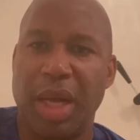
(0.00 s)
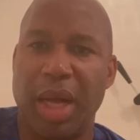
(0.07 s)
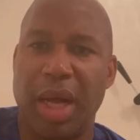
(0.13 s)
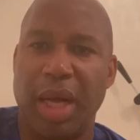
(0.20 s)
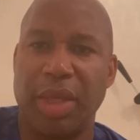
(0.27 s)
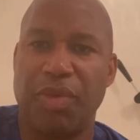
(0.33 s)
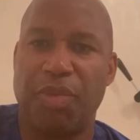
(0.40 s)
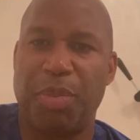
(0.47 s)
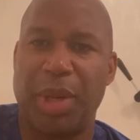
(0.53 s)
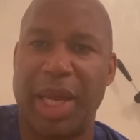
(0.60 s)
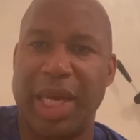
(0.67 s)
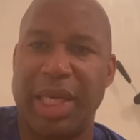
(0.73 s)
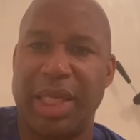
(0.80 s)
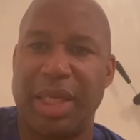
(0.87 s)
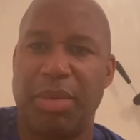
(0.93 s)
I'd have
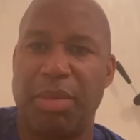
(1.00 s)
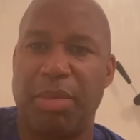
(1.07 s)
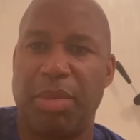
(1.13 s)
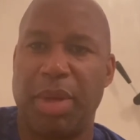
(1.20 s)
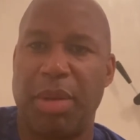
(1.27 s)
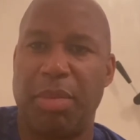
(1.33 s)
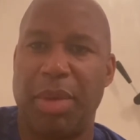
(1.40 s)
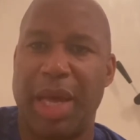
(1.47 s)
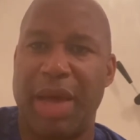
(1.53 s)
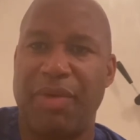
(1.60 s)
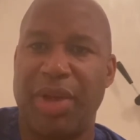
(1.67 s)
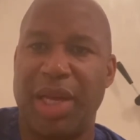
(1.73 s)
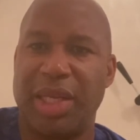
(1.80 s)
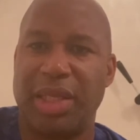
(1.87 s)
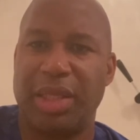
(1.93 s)
played
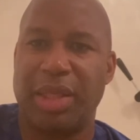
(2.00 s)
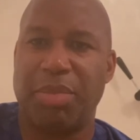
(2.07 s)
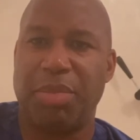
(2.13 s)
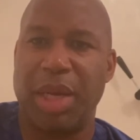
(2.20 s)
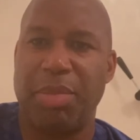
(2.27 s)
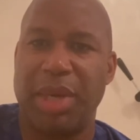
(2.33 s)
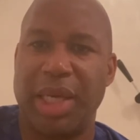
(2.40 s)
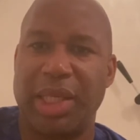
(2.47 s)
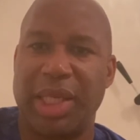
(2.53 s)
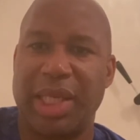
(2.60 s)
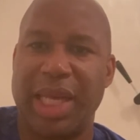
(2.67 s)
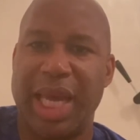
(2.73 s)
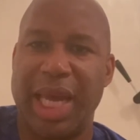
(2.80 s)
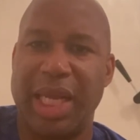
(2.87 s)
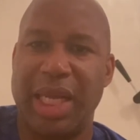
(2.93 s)
Havertz maybe as a
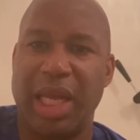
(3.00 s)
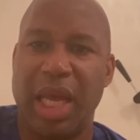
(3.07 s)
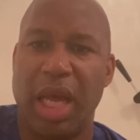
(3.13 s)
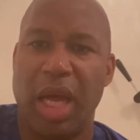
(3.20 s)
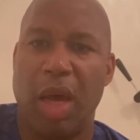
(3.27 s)
10